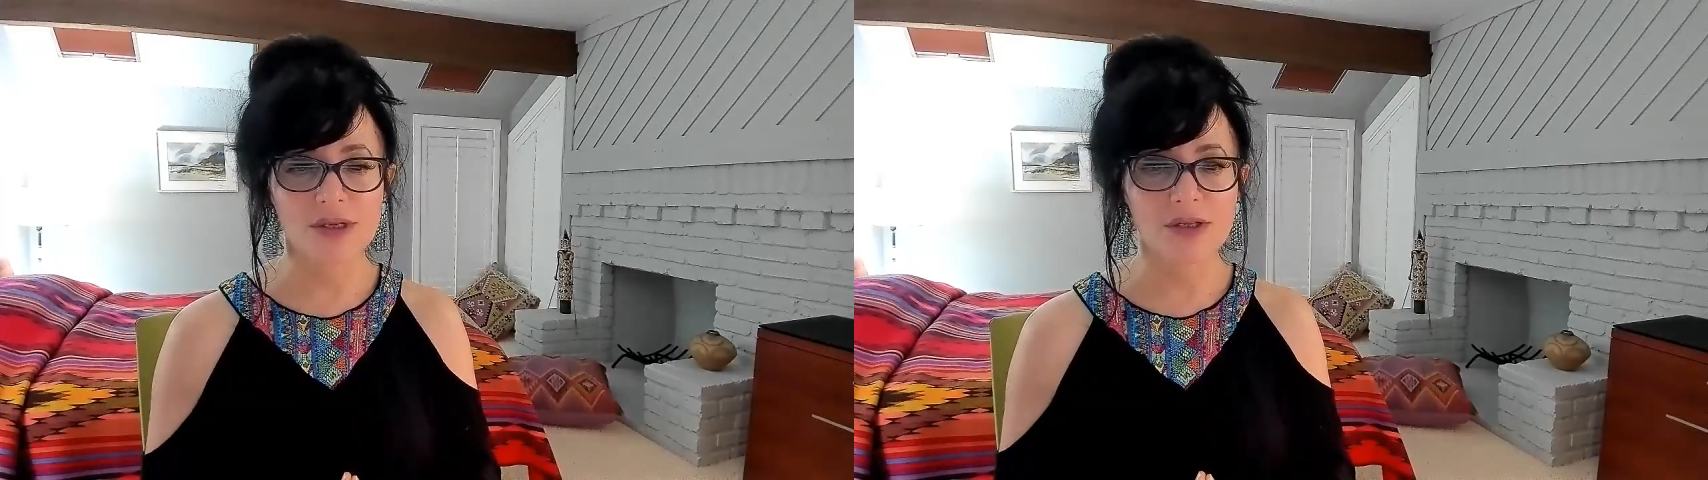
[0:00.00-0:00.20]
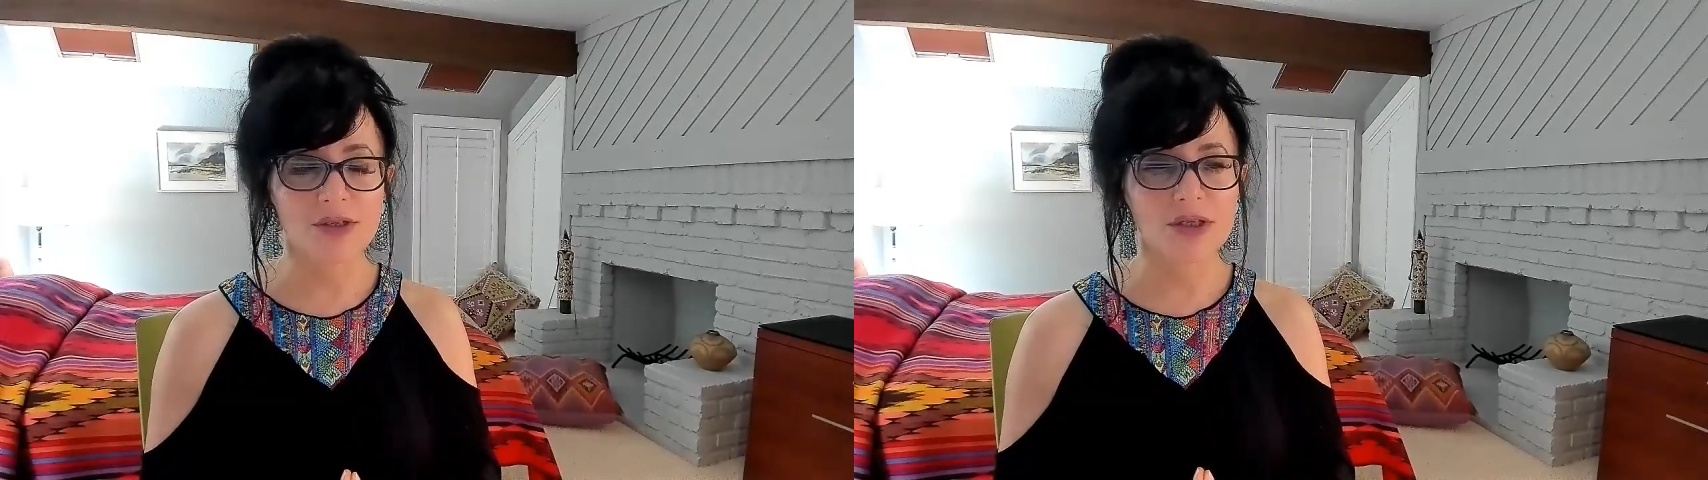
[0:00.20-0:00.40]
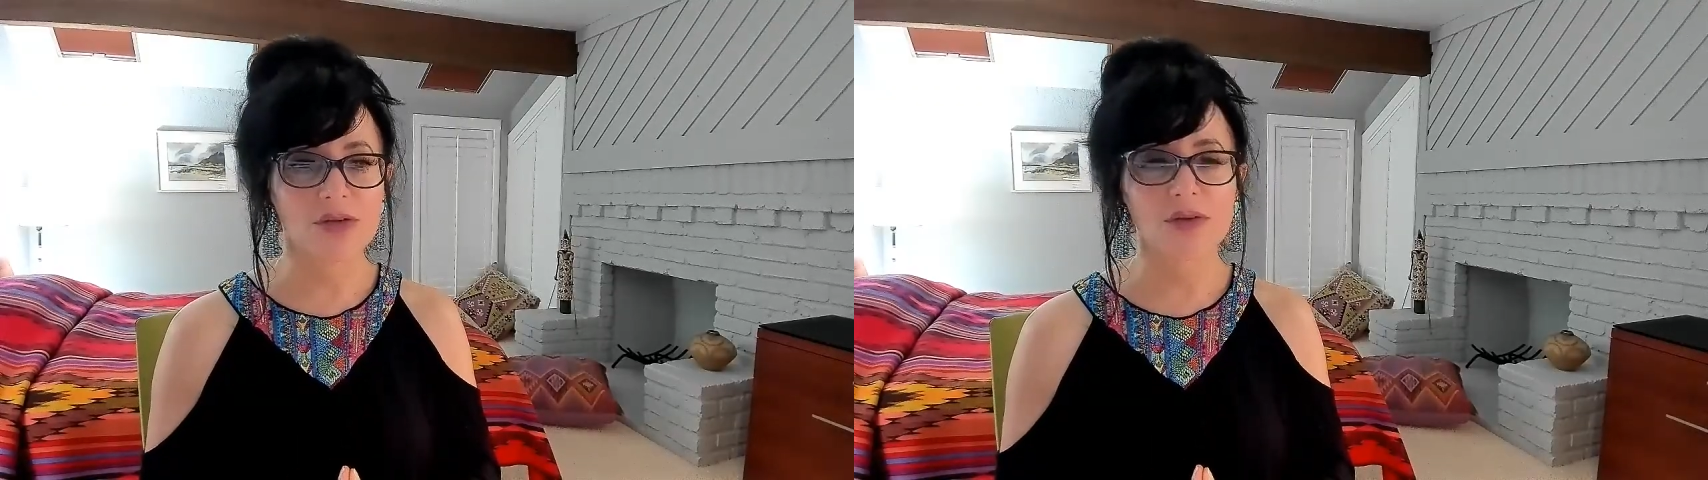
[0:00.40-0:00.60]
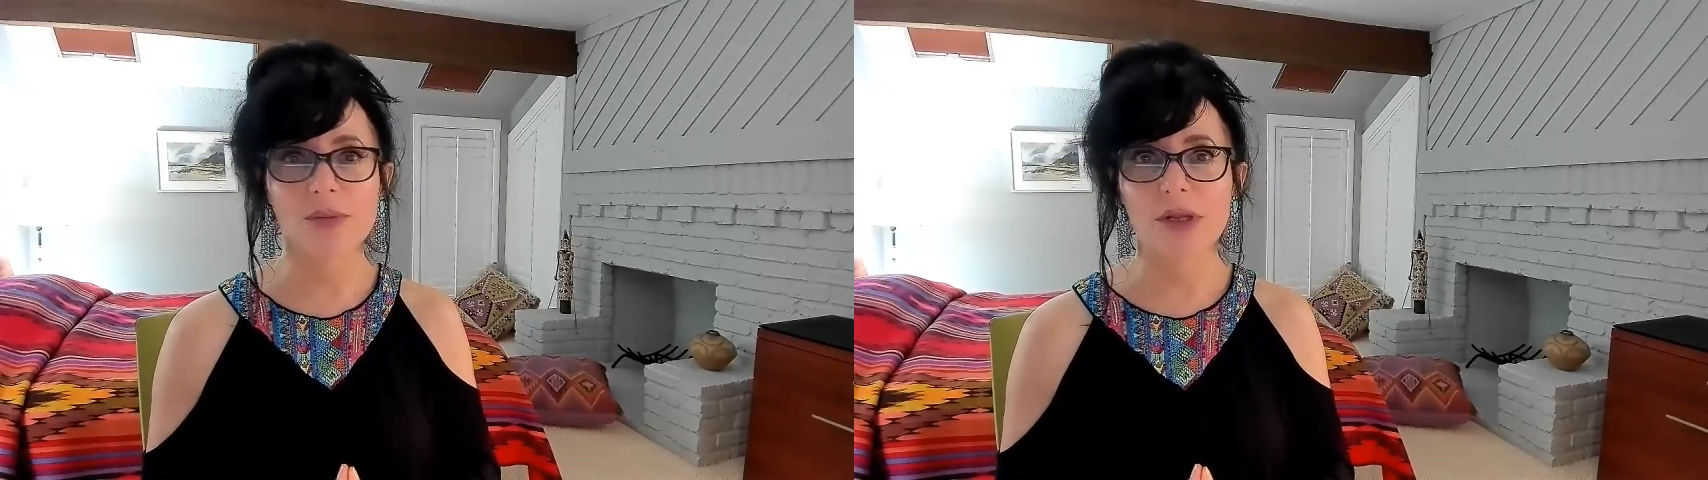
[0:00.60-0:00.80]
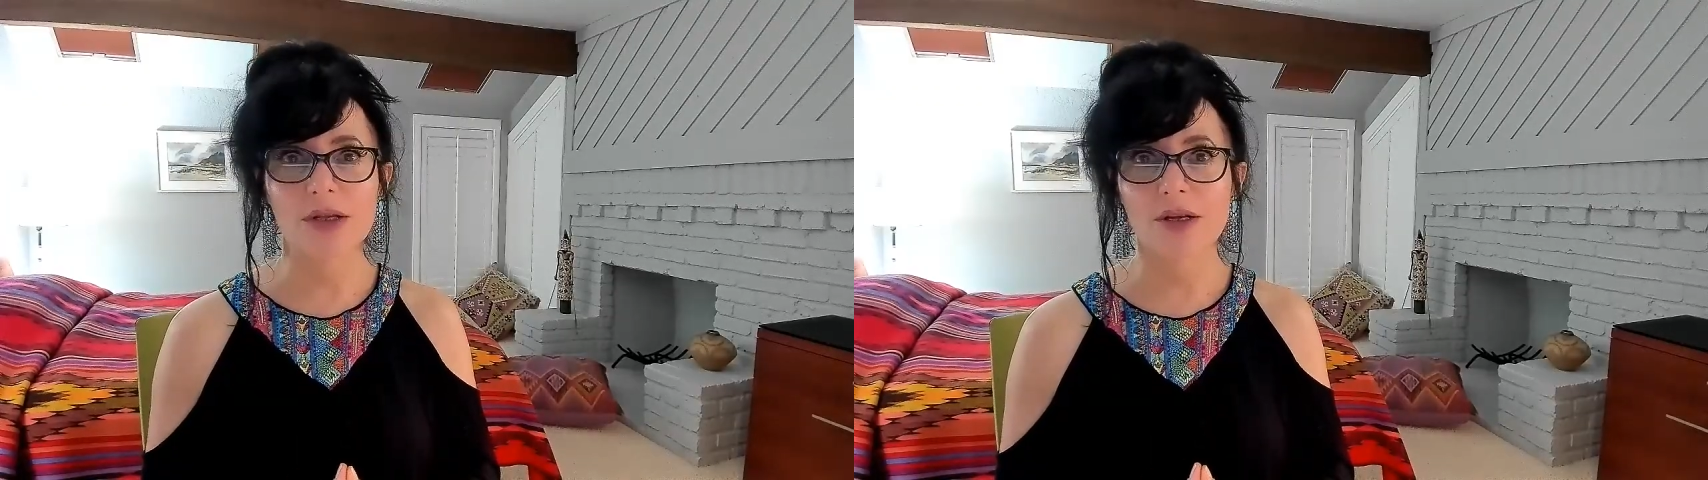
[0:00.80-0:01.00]
in achieving
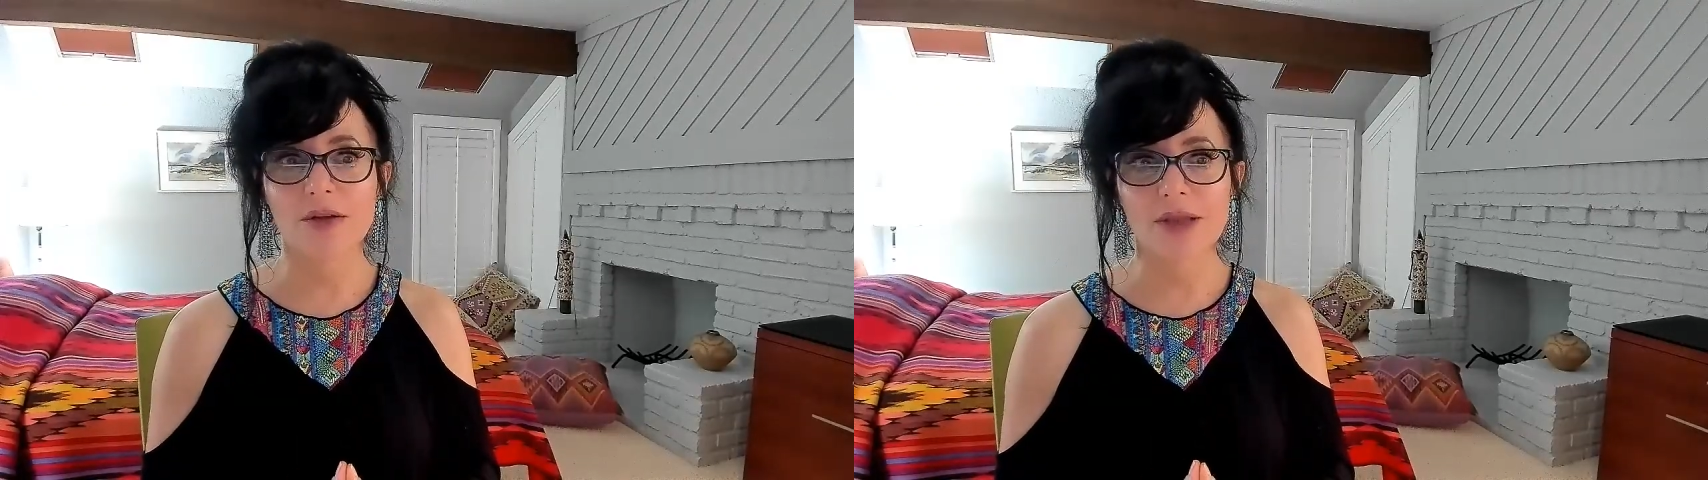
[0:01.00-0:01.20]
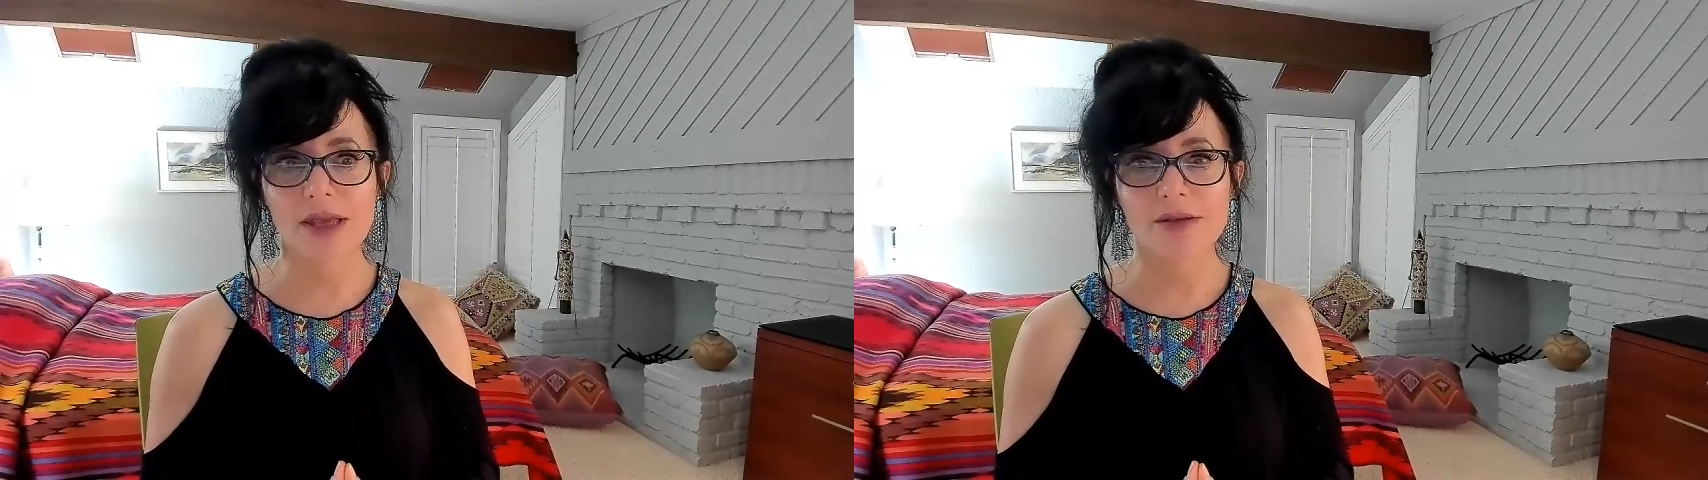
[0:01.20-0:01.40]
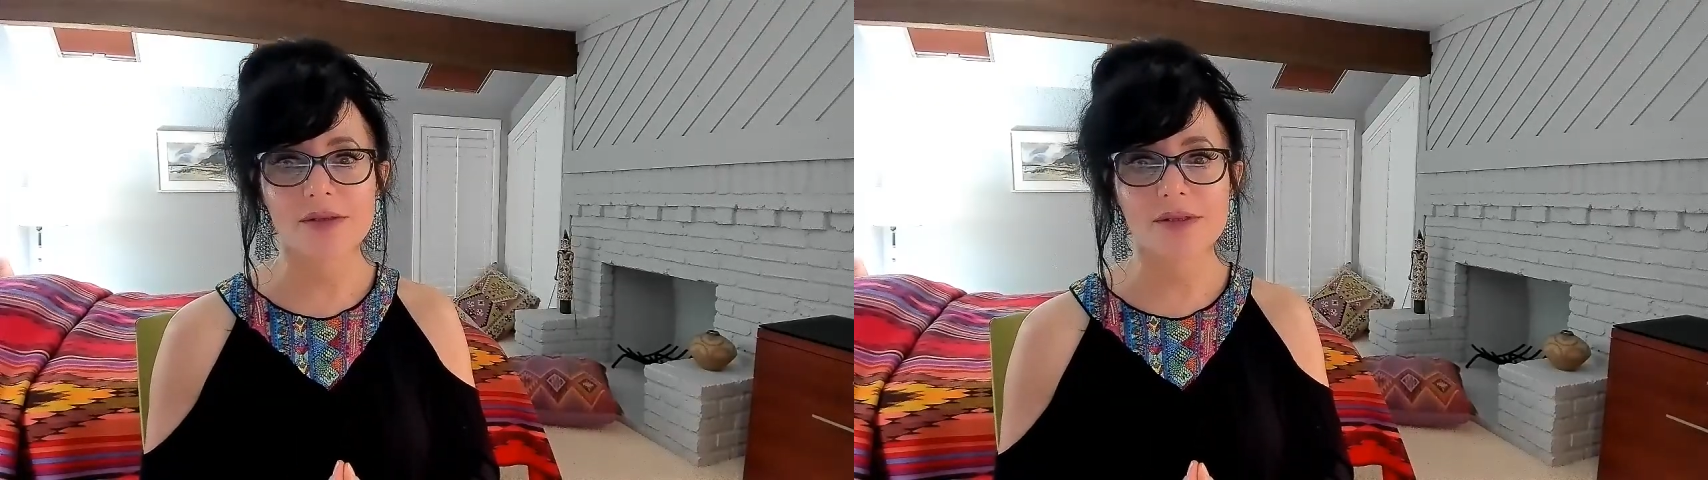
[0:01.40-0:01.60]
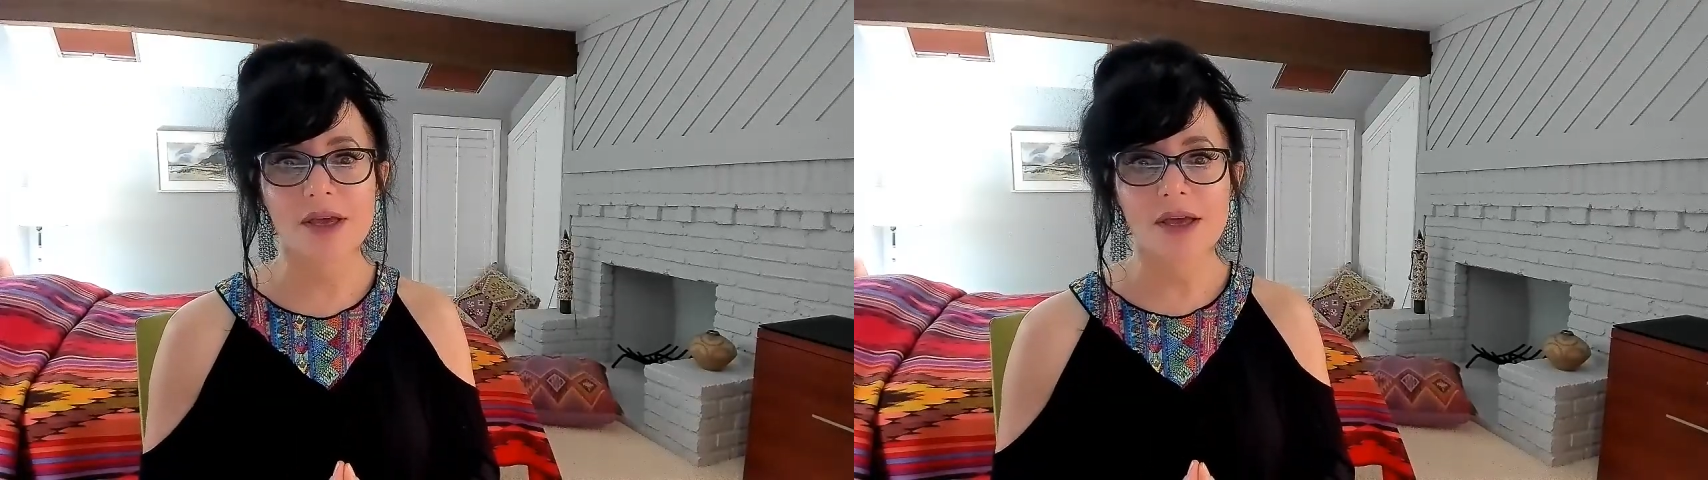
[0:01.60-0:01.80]
political ends